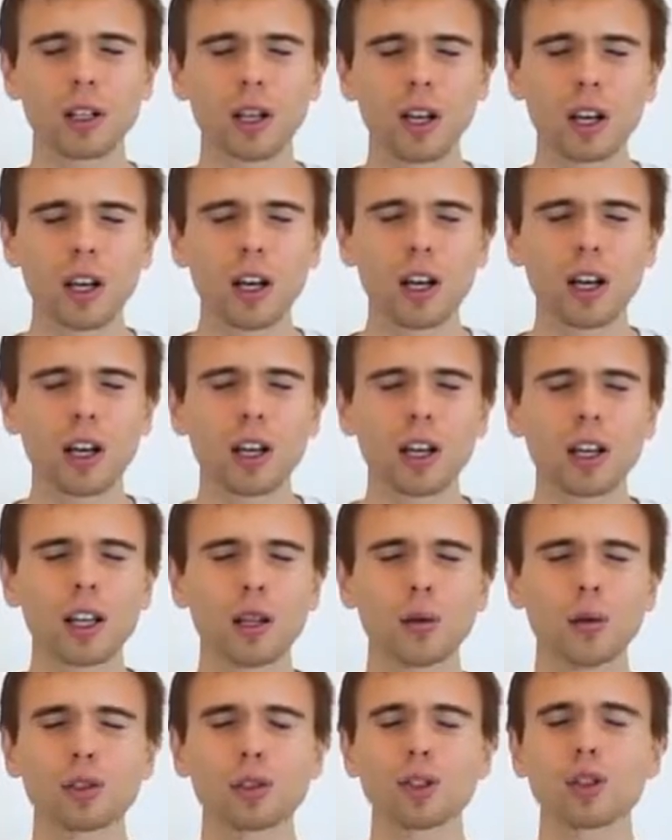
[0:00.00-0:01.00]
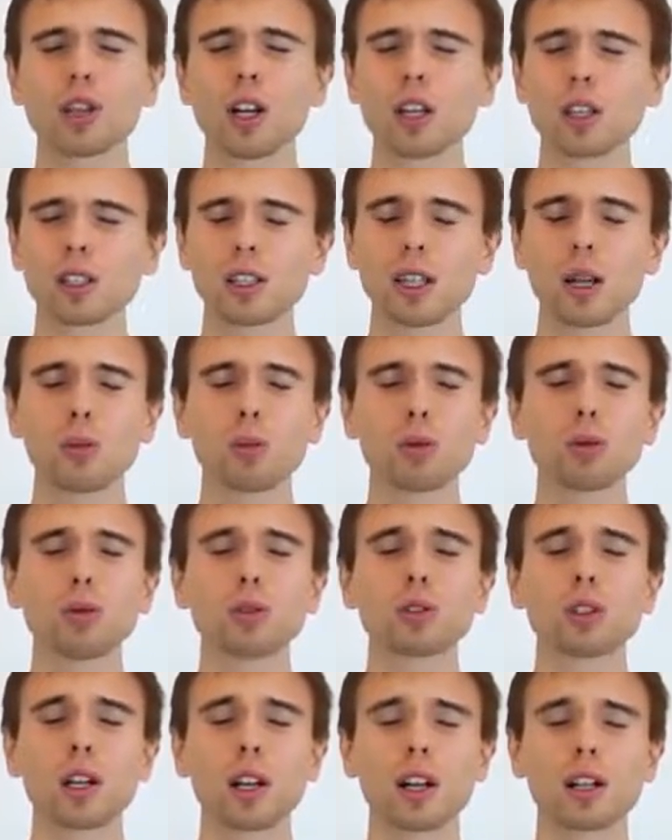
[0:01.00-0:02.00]
to meditate. And now
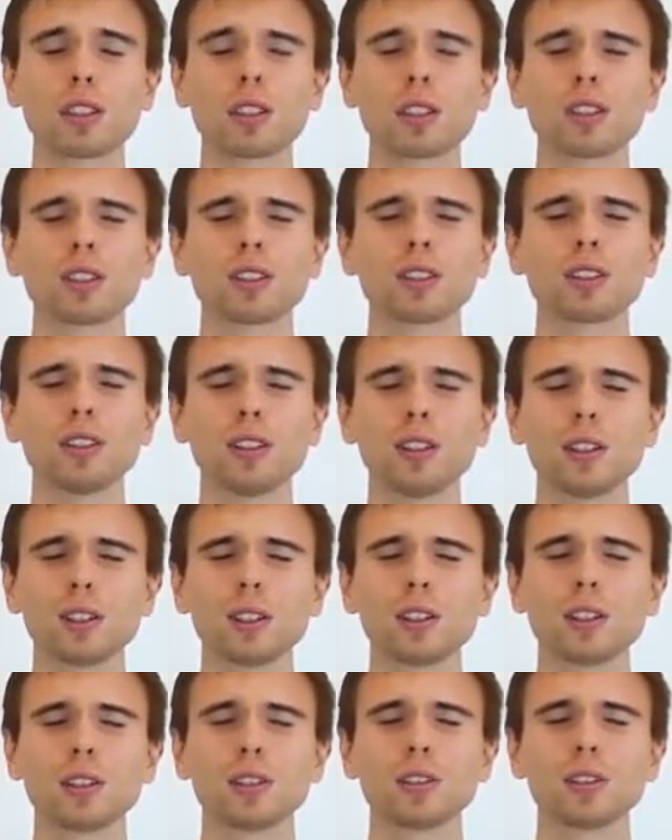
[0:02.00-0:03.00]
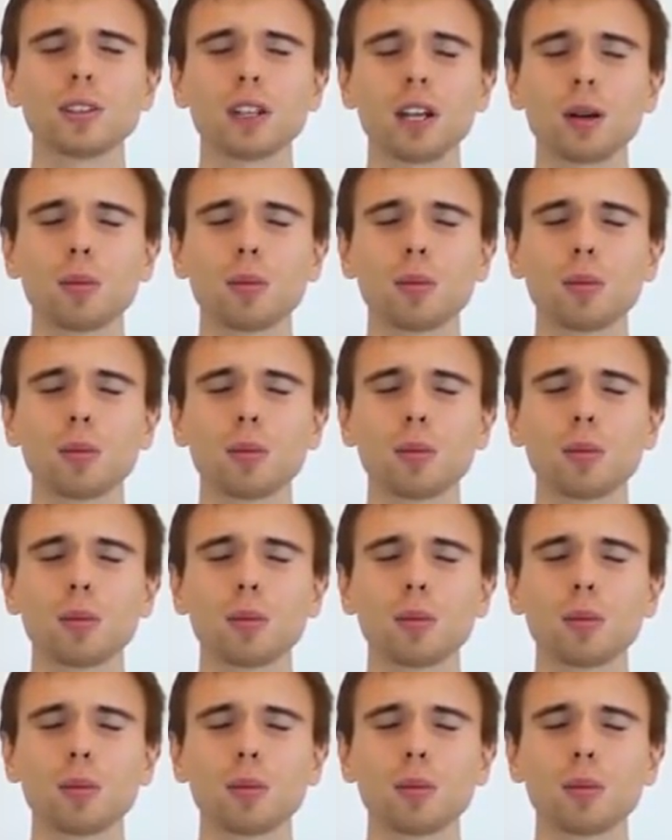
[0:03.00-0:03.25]
I will try to do it.